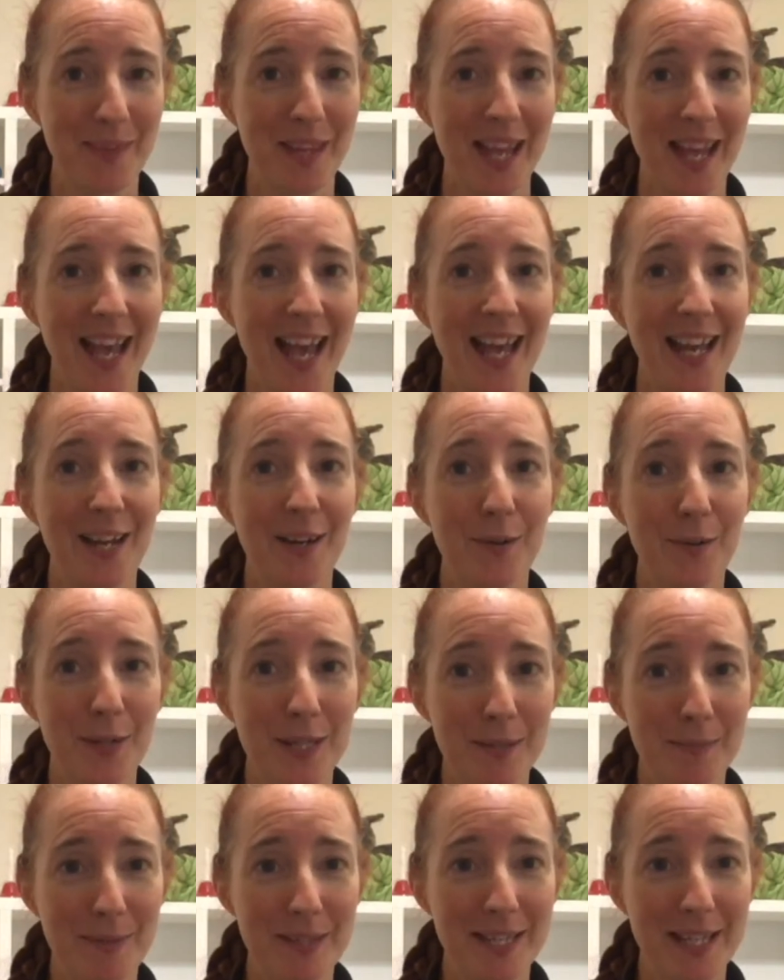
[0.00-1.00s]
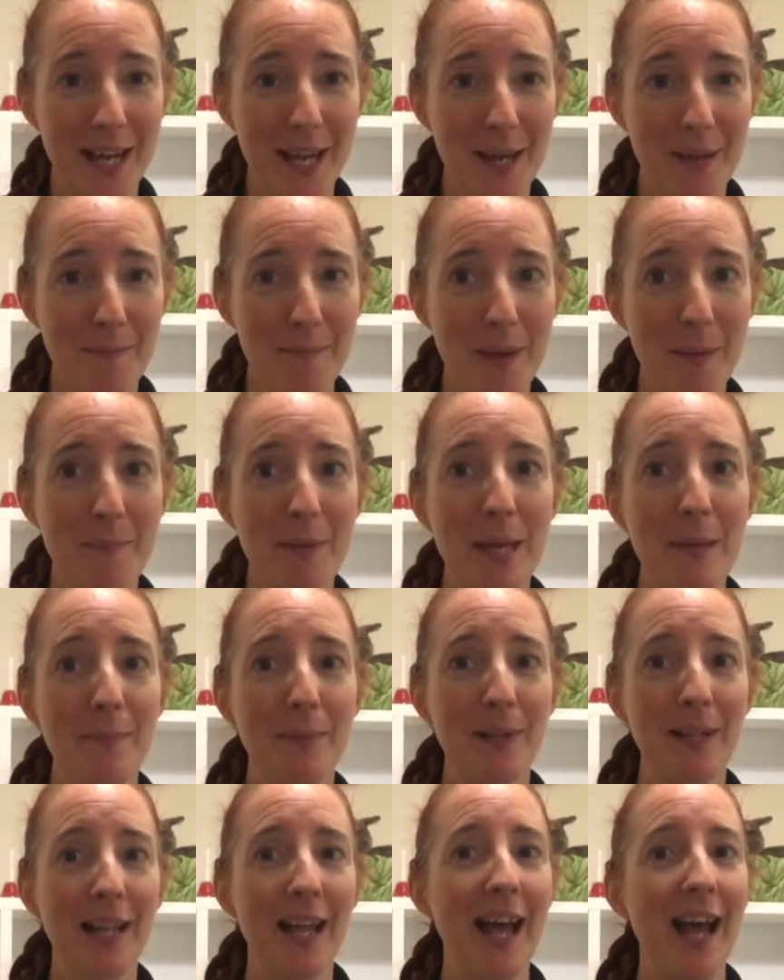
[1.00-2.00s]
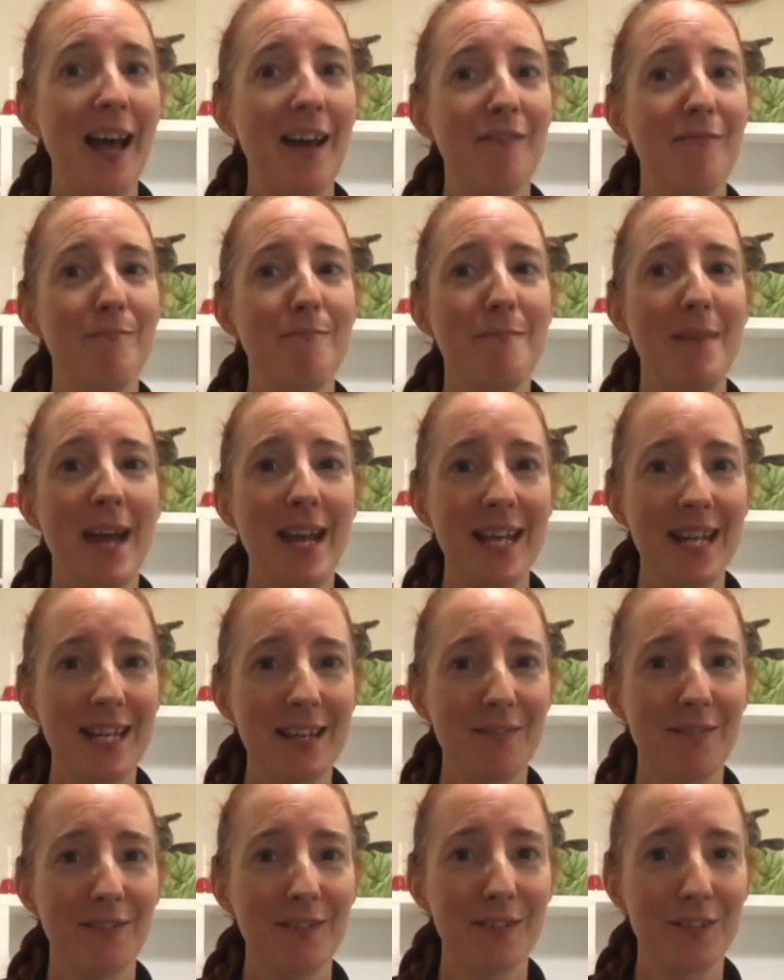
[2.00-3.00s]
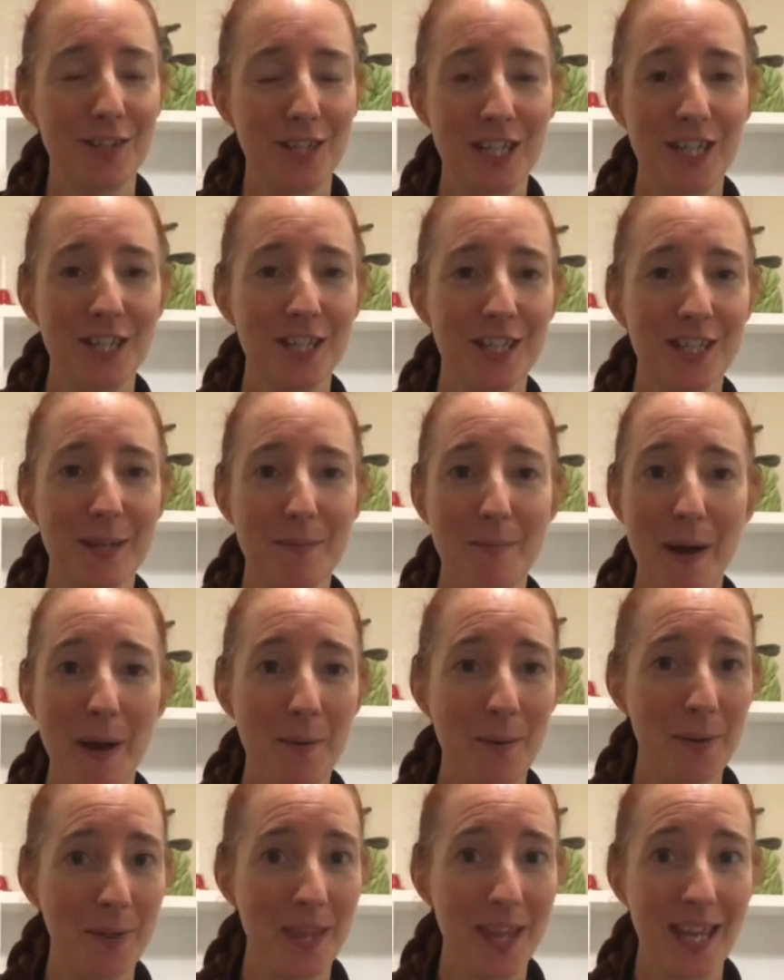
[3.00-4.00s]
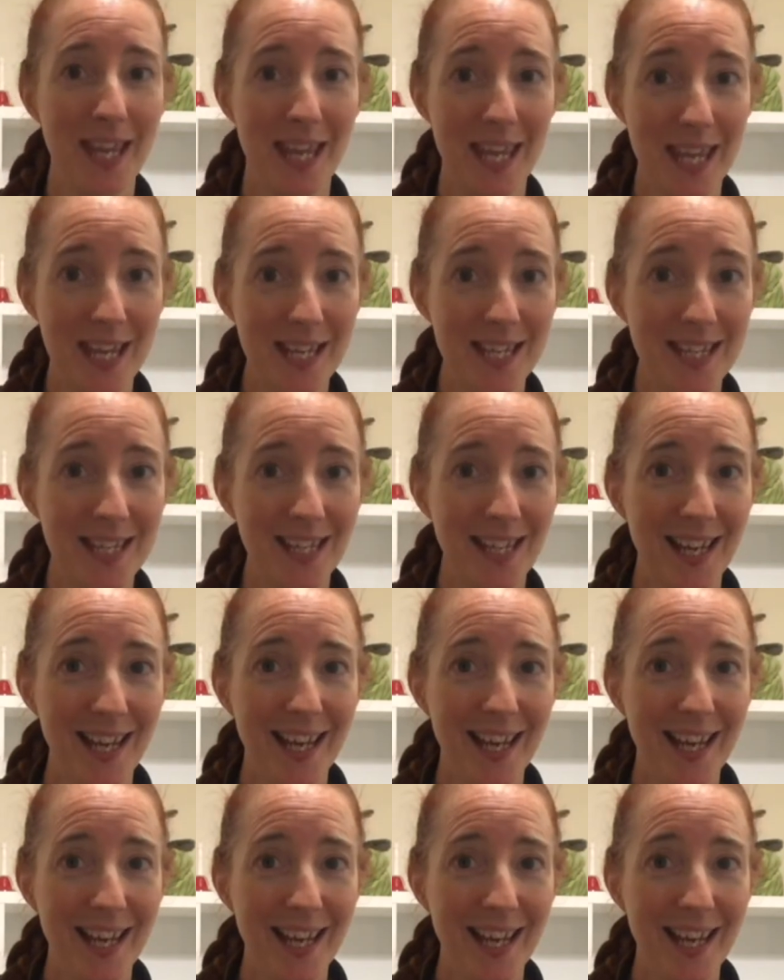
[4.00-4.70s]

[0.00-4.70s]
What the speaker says: And at Christmas time, people have many different traditions about what they eat.